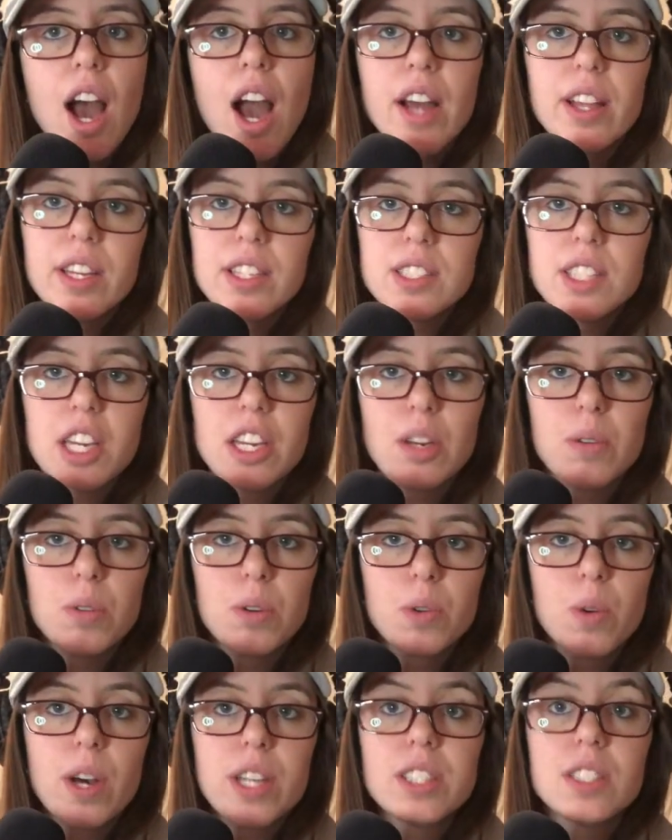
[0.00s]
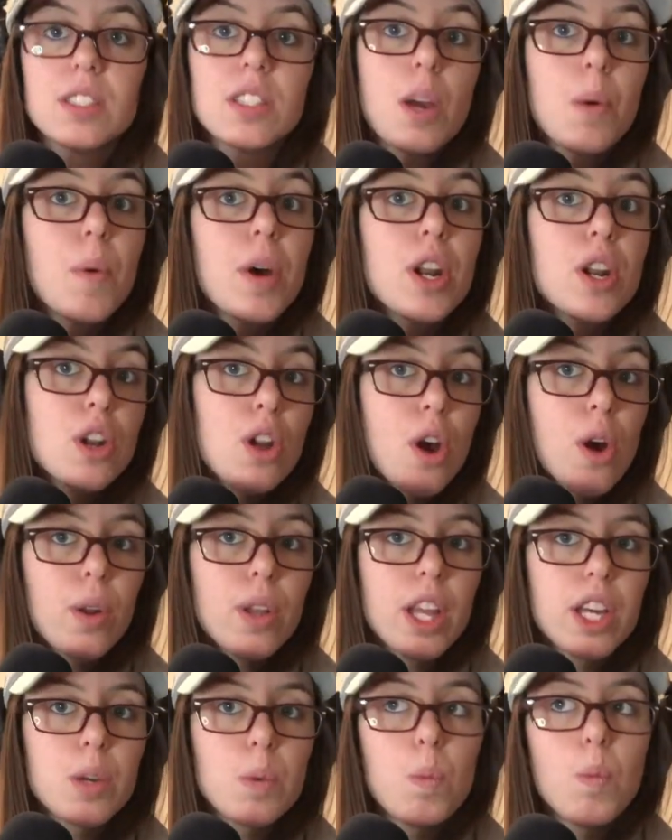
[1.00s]
i like taking requests because i want to know
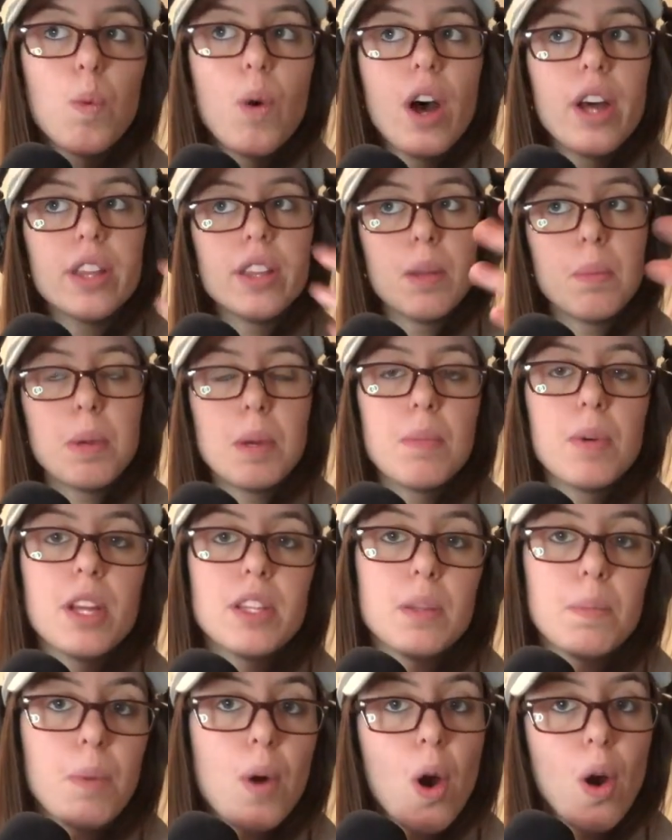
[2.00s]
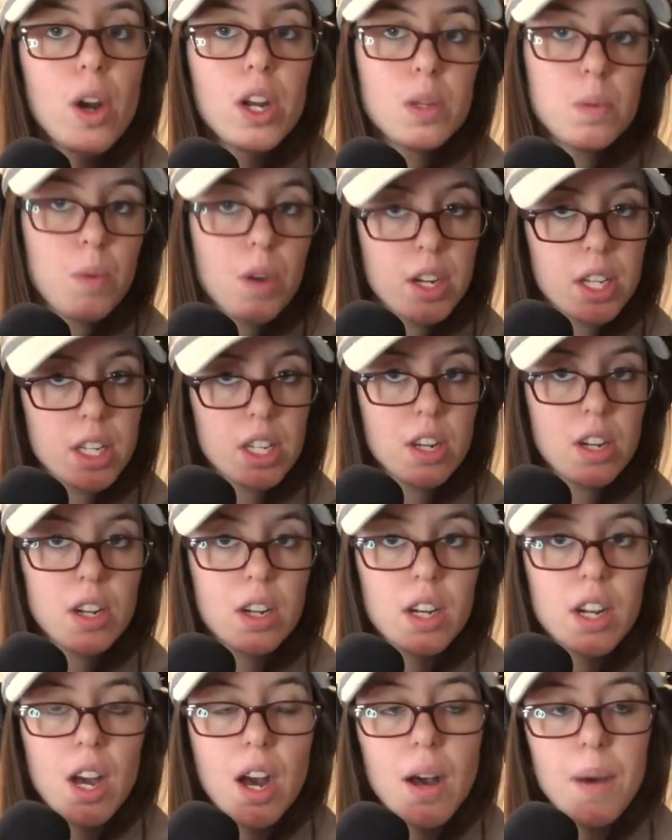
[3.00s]
like what the people at the party want to
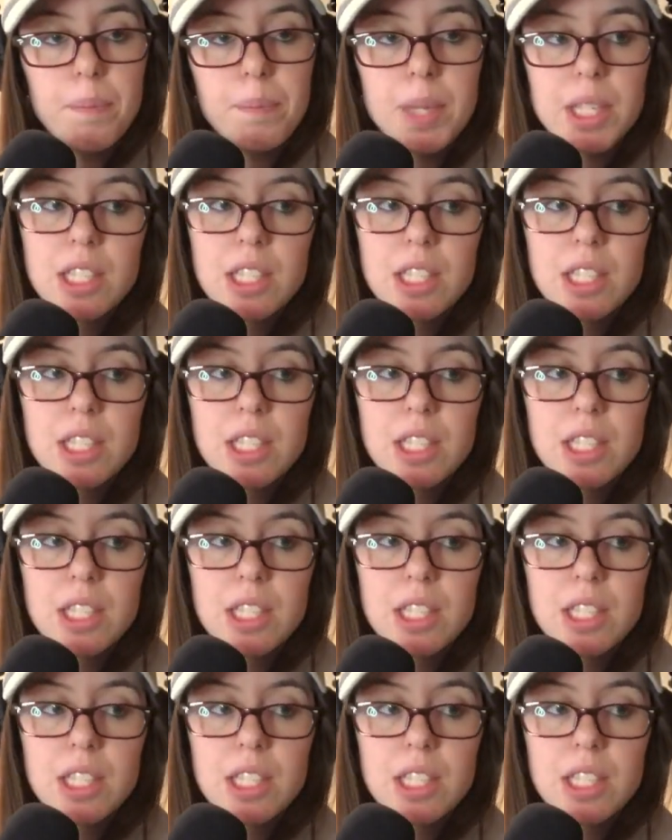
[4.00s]
hear um,